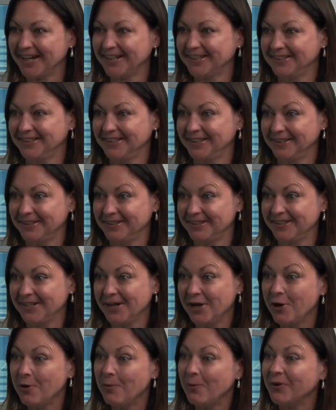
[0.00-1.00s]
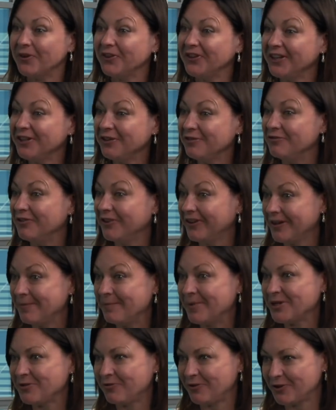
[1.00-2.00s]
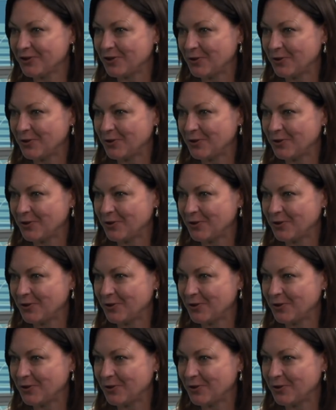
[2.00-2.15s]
excellent. Well, thank you very much for